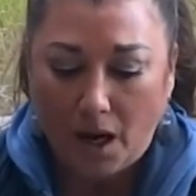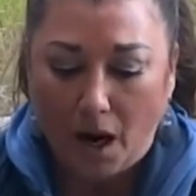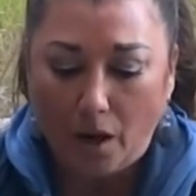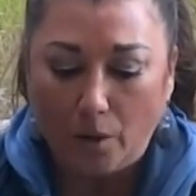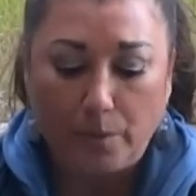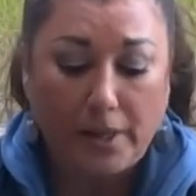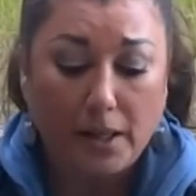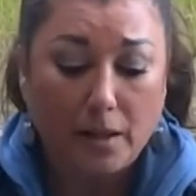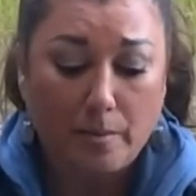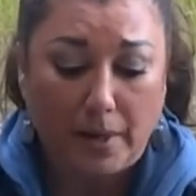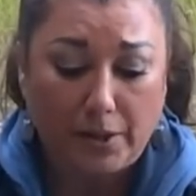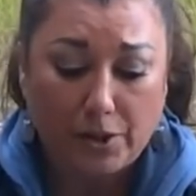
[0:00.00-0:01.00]
Our
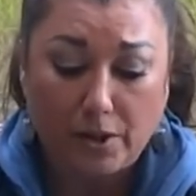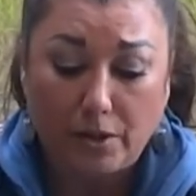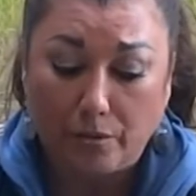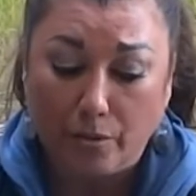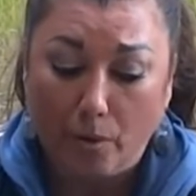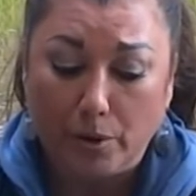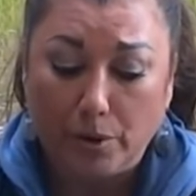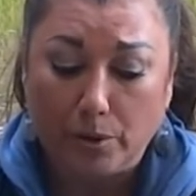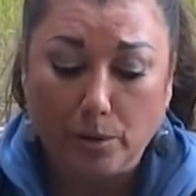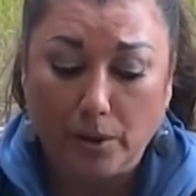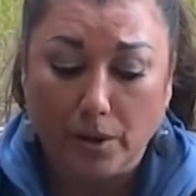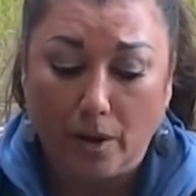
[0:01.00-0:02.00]
reclamation of what we
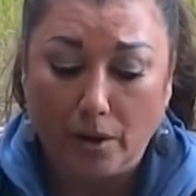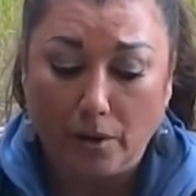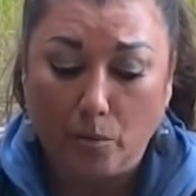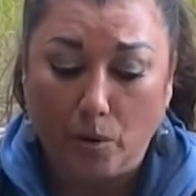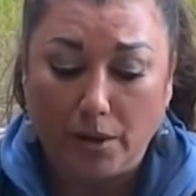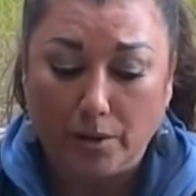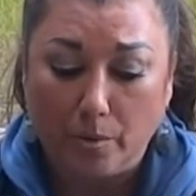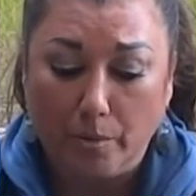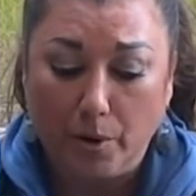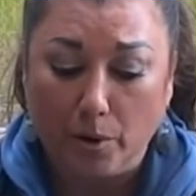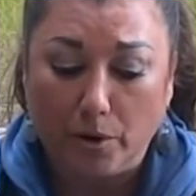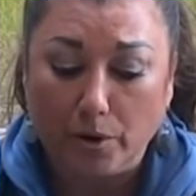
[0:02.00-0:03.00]
truly are and what is a
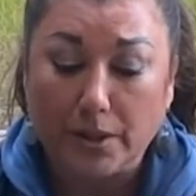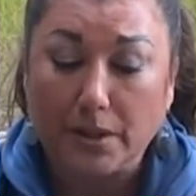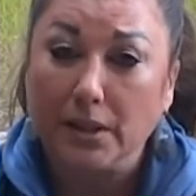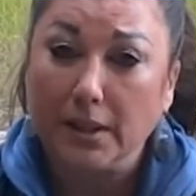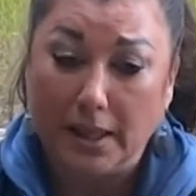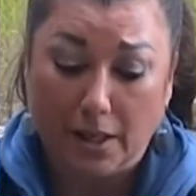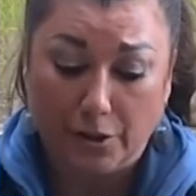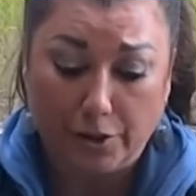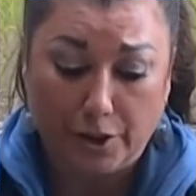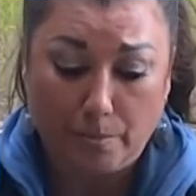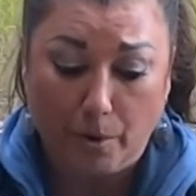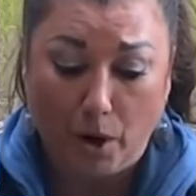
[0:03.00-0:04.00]
pure crystalline
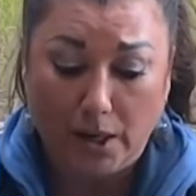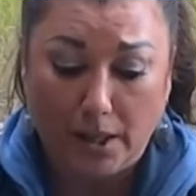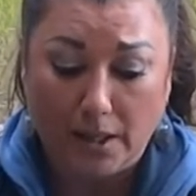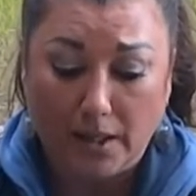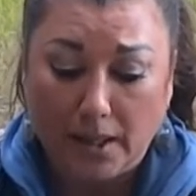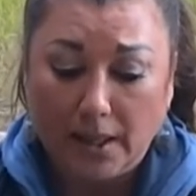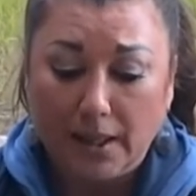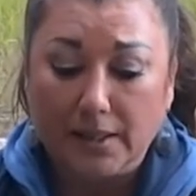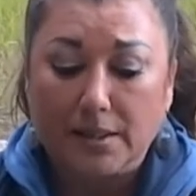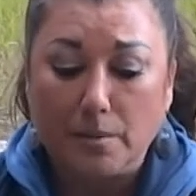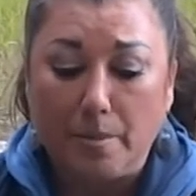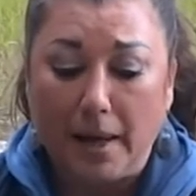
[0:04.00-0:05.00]
energy body
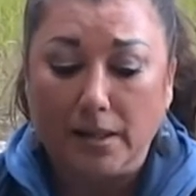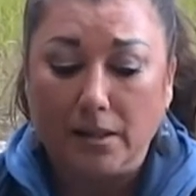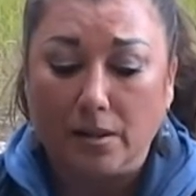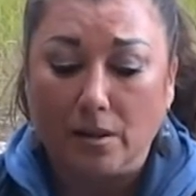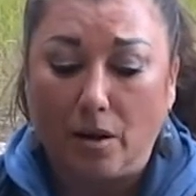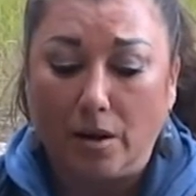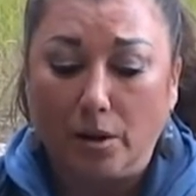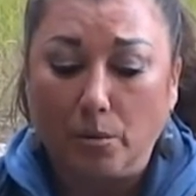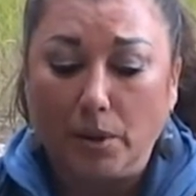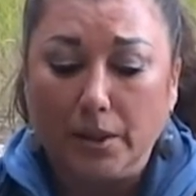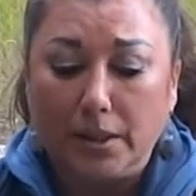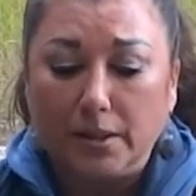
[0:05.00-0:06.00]
is dependent on our
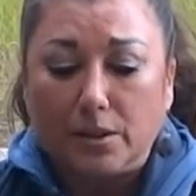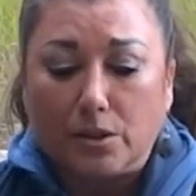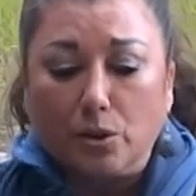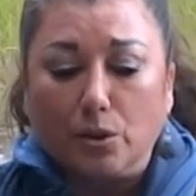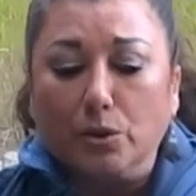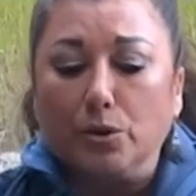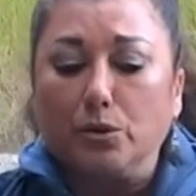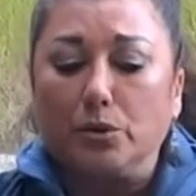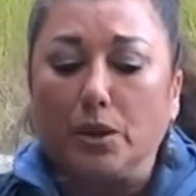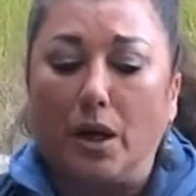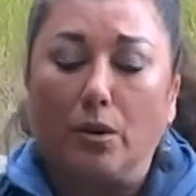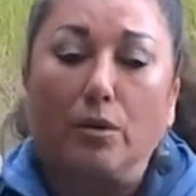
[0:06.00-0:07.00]
willingness to
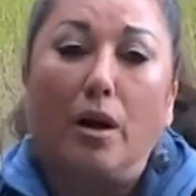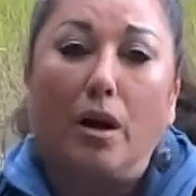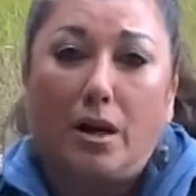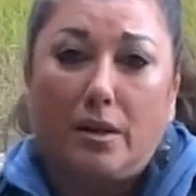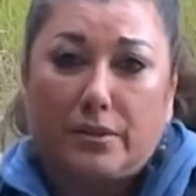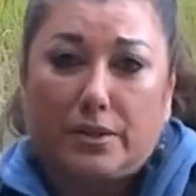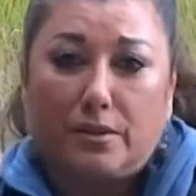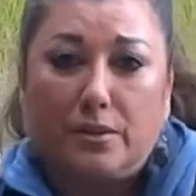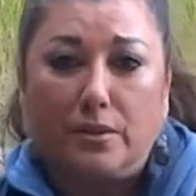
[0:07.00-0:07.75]
lose our lives,